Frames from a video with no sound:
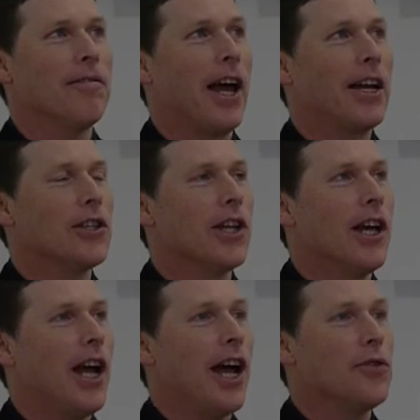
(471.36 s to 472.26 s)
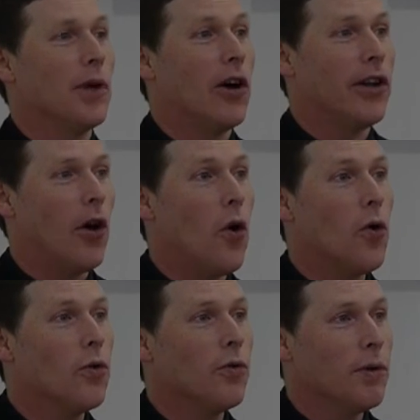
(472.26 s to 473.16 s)
fact, as we all
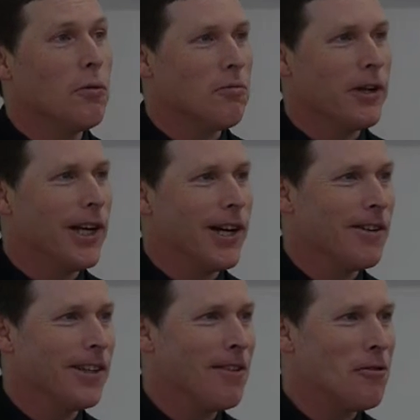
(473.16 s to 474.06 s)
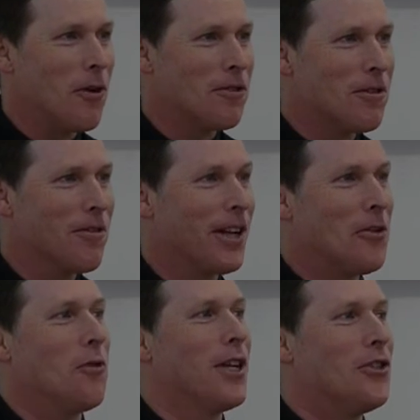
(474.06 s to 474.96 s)
know, we wouldn't be here if it wasn't for the fact
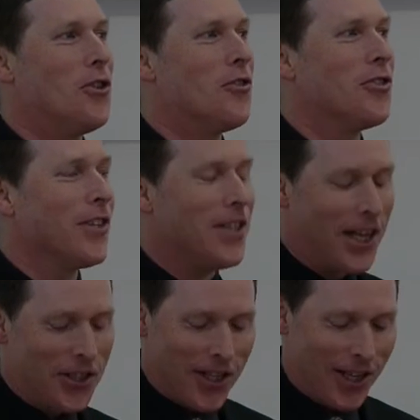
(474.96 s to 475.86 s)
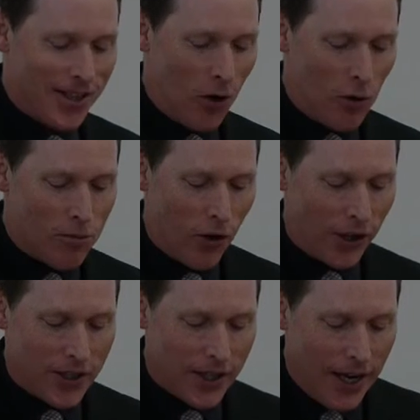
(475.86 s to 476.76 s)
that we had students to teach. That's the whole
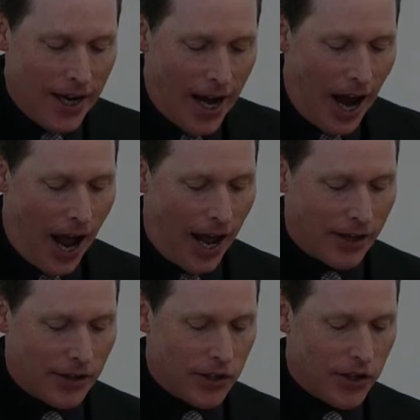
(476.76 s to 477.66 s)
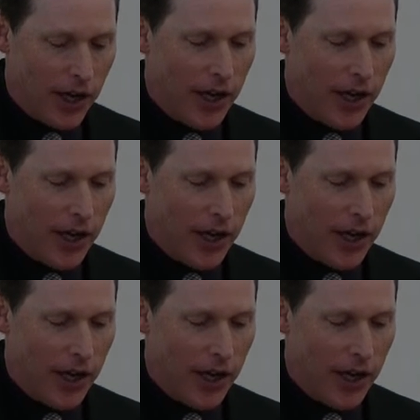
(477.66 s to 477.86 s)
point. And